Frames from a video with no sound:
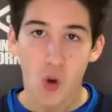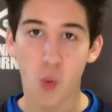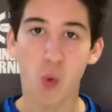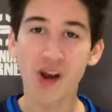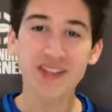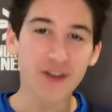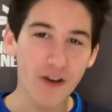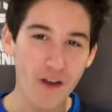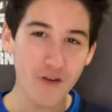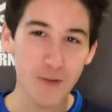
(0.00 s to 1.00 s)
What is going
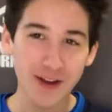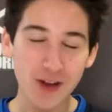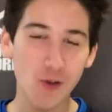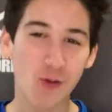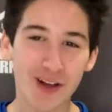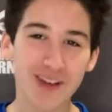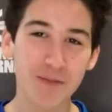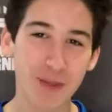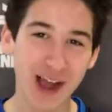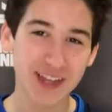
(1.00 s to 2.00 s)
on, everybody?
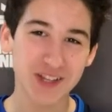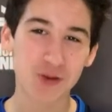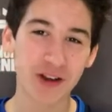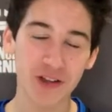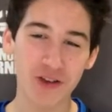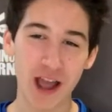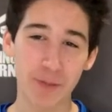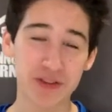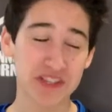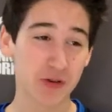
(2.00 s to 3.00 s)
Welcome back to another
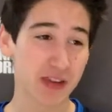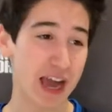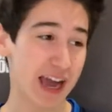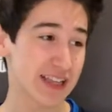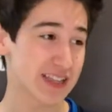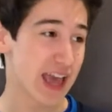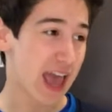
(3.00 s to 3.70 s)
episode, guys.